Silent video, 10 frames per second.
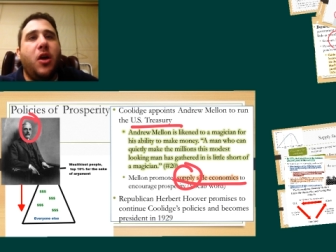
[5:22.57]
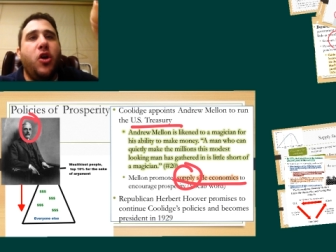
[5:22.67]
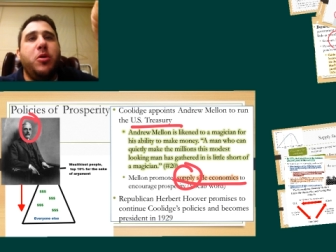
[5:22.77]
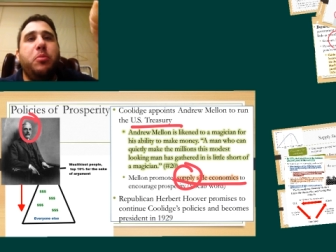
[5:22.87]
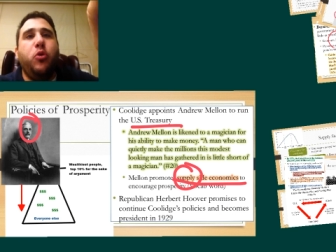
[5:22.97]

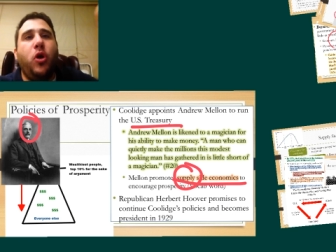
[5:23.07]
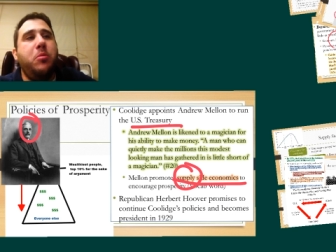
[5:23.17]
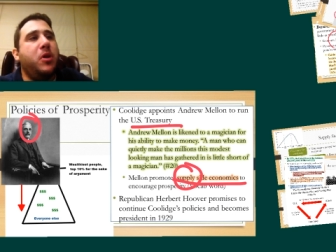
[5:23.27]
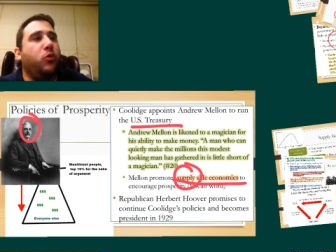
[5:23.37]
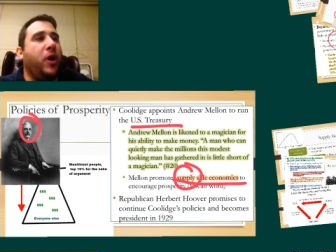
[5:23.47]

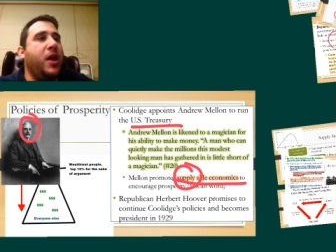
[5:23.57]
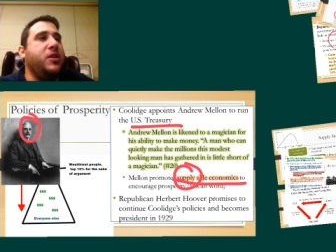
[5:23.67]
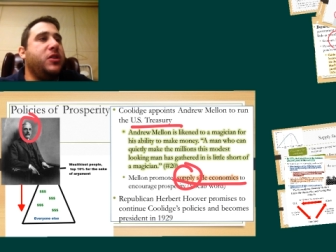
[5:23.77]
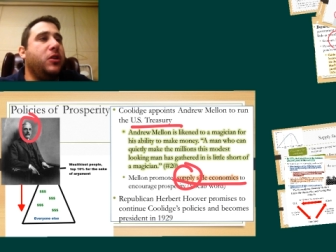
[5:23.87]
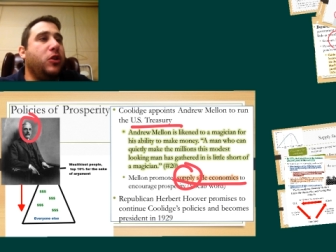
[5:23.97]
unemployment
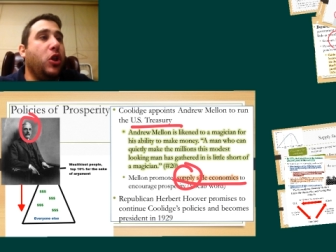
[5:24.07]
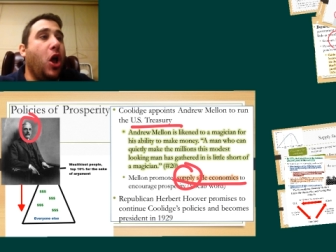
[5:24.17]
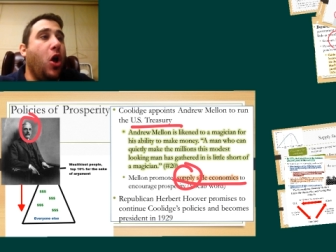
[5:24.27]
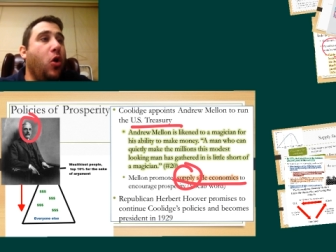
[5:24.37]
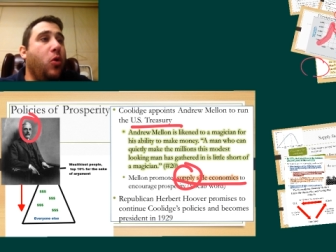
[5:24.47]
rate
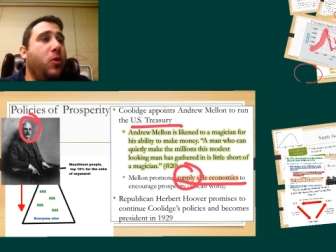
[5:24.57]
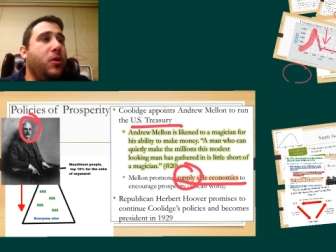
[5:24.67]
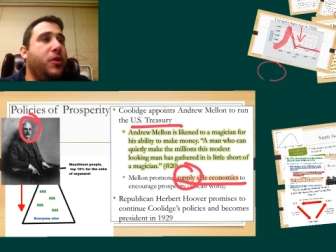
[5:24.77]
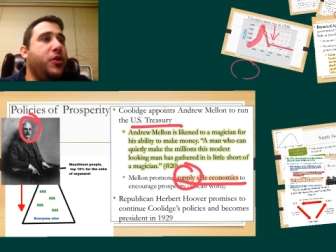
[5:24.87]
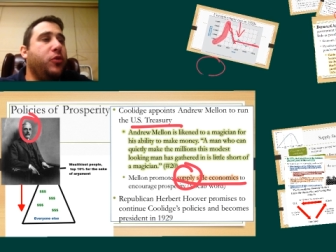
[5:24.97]
low
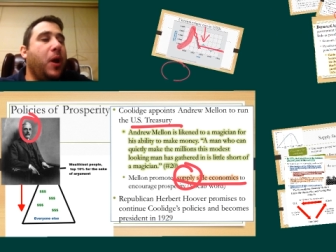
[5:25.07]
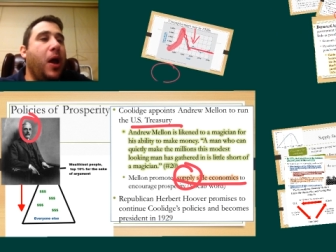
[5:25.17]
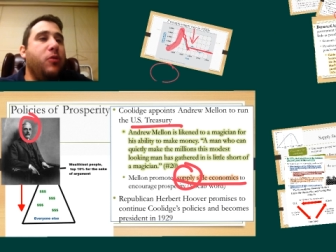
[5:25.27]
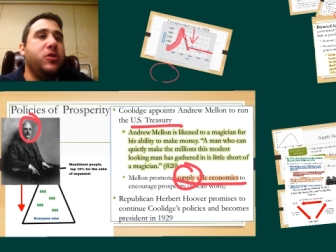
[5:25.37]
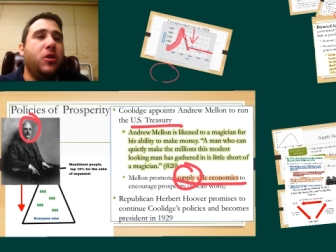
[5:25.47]

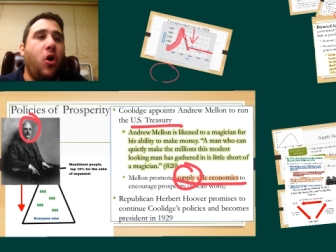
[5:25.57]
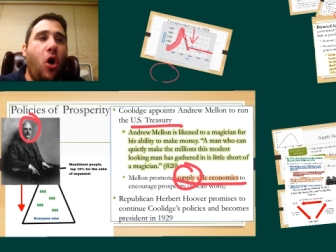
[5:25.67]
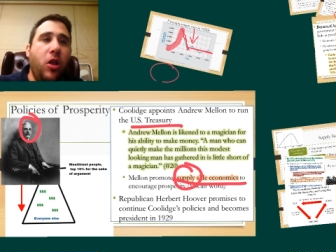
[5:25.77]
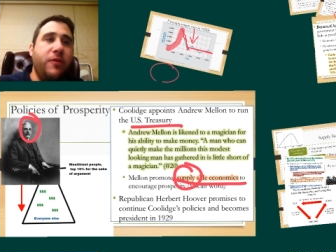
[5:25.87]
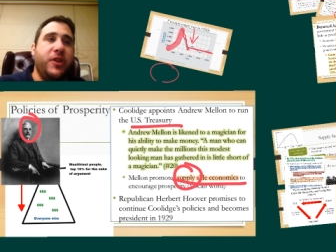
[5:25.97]
throughout
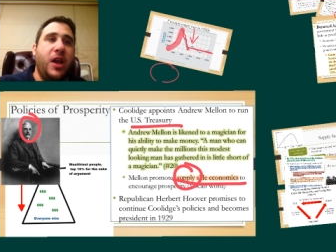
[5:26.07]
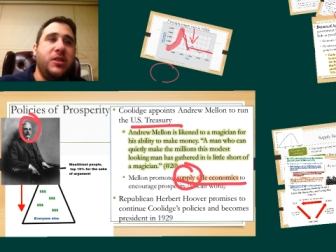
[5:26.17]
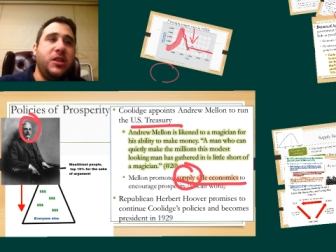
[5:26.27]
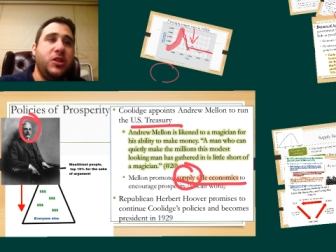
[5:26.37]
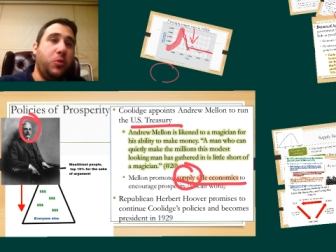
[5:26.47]
all of the
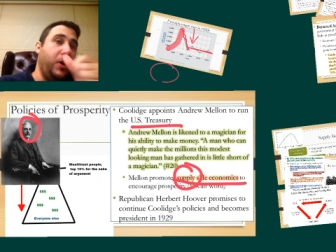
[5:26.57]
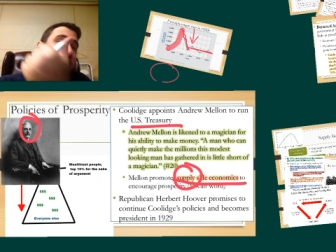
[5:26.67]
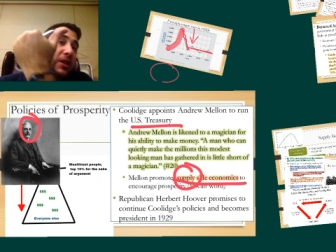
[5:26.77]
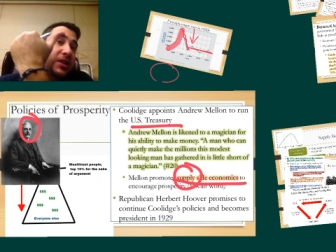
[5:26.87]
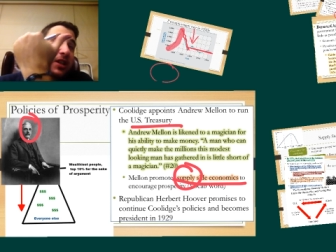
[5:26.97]

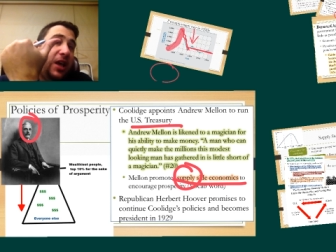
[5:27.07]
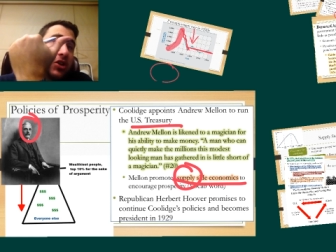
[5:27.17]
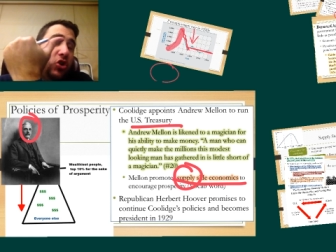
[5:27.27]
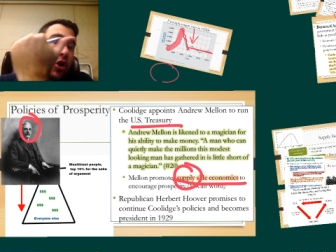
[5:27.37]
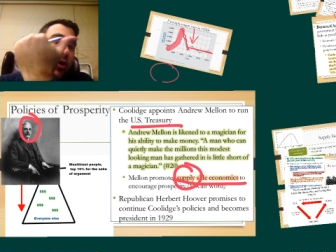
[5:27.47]
1920s, as that
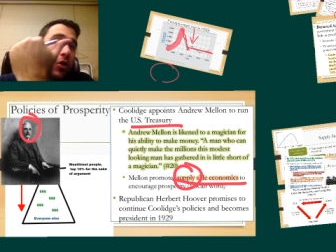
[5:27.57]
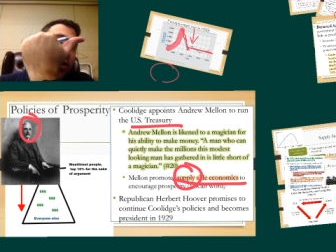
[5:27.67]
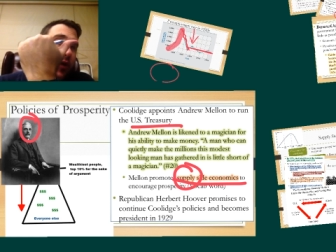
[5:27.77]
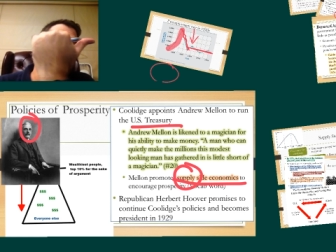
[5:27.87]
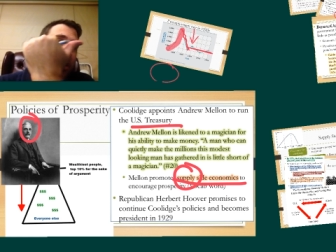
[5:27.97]
chart
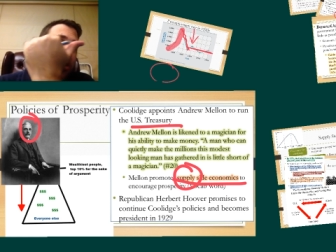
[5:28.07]
over here